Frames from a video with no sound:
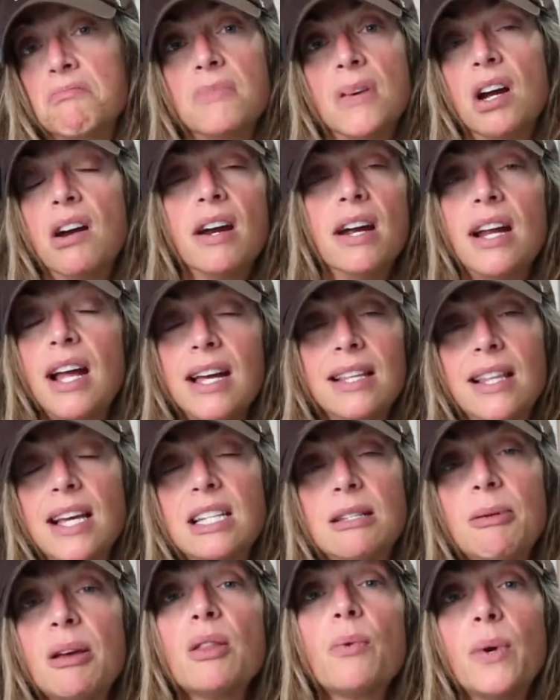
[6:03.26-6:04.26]
All right, I'd
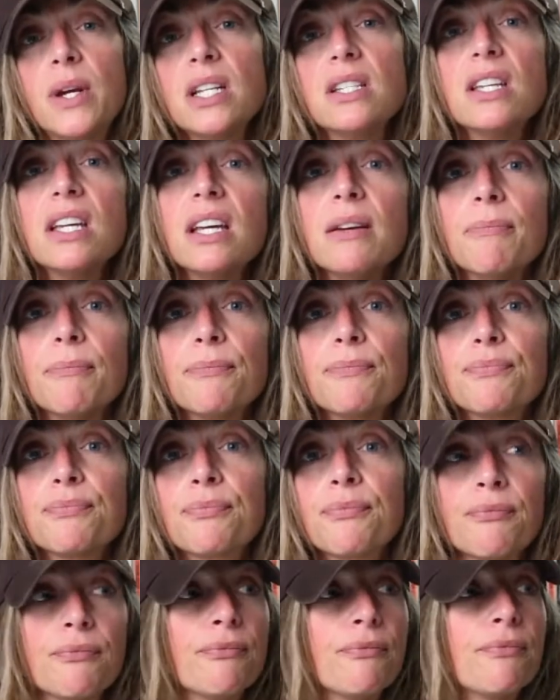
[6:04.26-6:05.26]
like to be on the winning team.
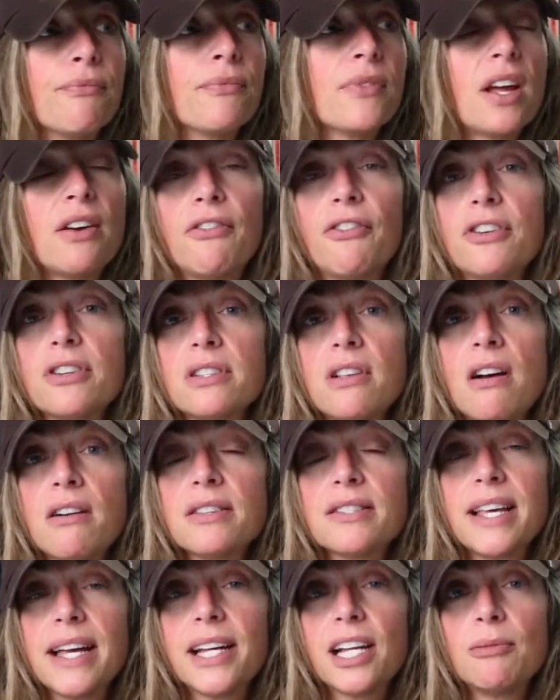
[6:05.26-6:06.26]
For as long
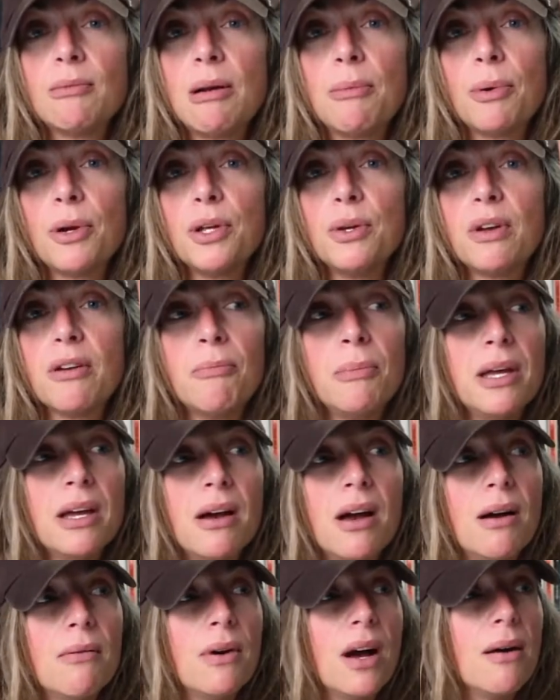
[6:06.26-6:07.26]
as I can remember, you give me
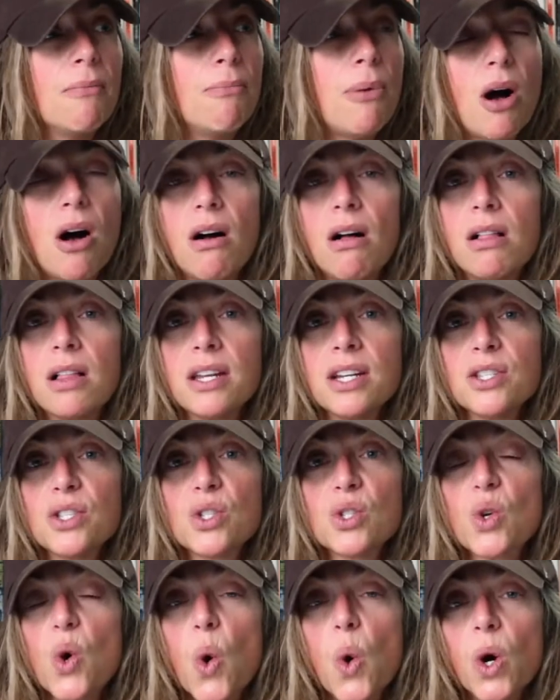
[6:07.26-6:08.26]
a ball and a
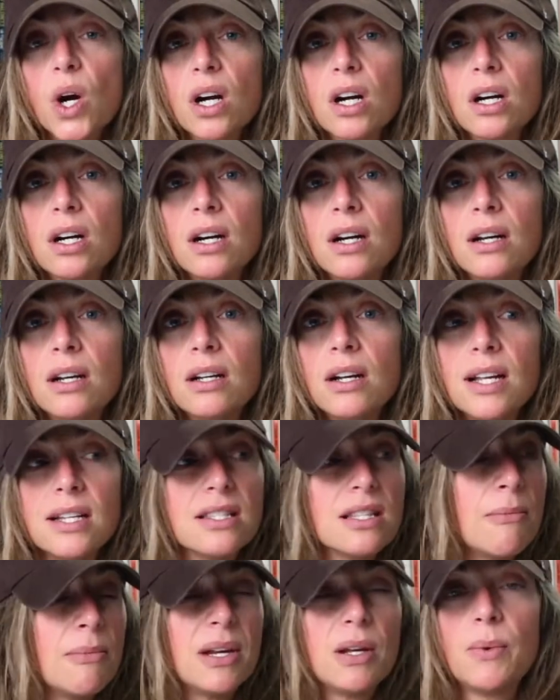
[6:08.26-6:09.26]
score
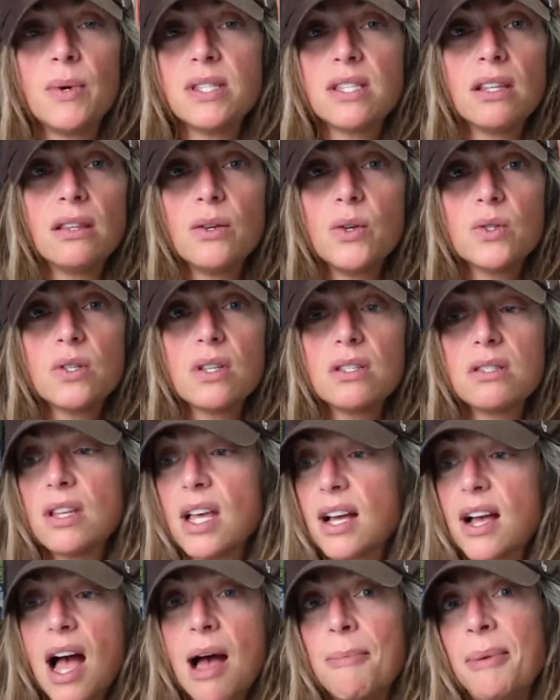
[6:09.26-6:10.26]
and somebody wins and loses,
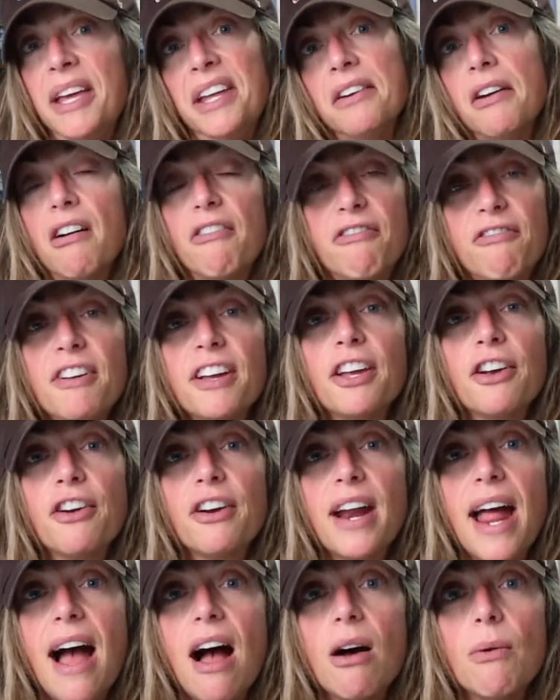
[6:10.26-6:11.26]
like I'm in. I'll figure
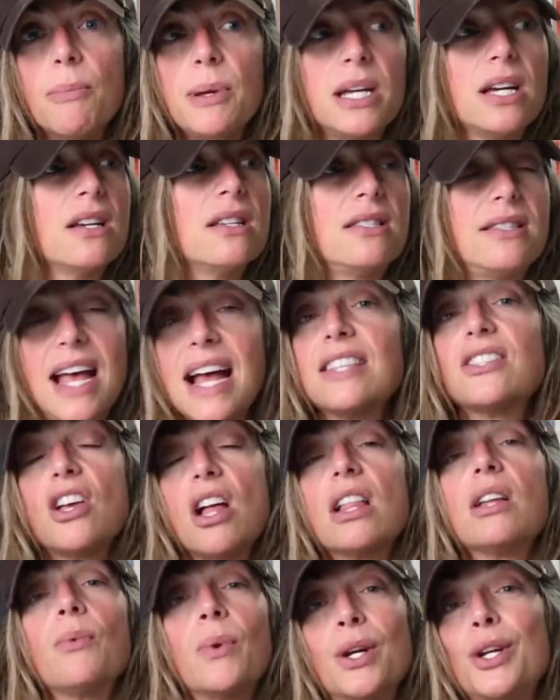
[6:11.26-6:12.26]
it out because that's
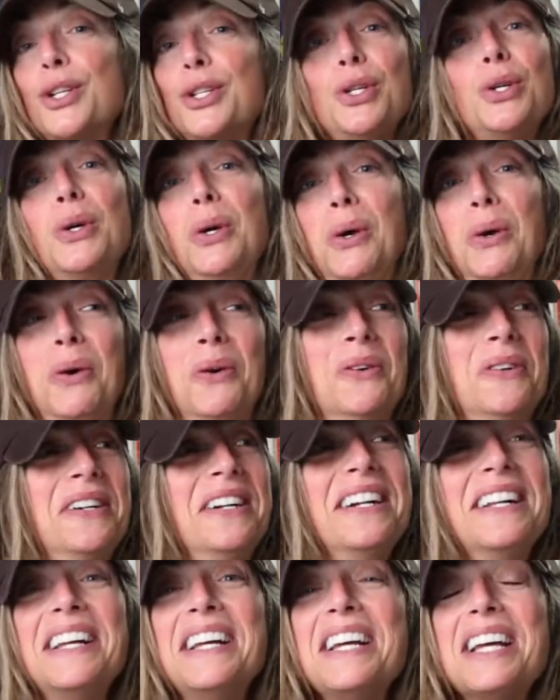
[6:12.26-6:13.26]
all I want to do
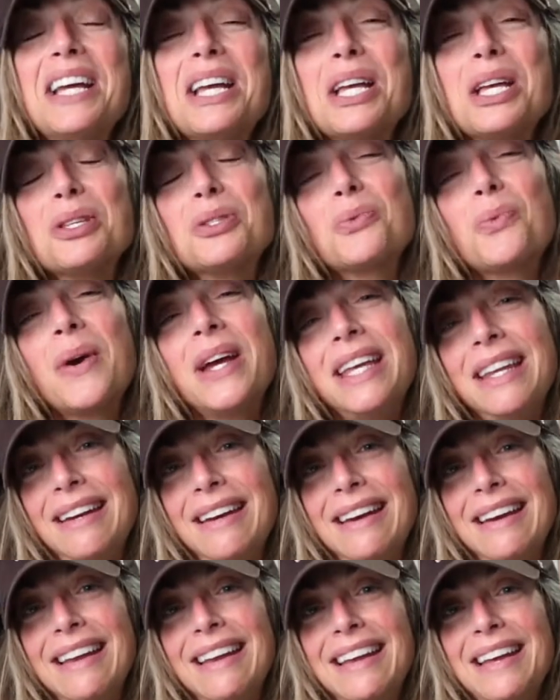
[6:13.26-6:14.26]
is
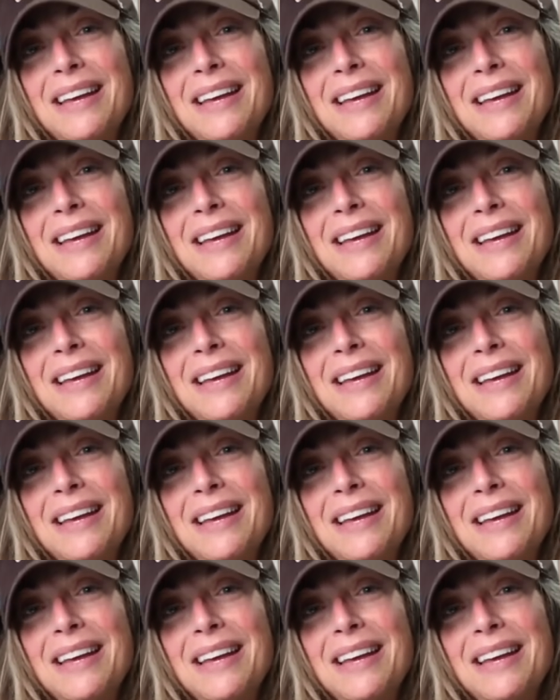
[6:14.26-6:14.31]
win.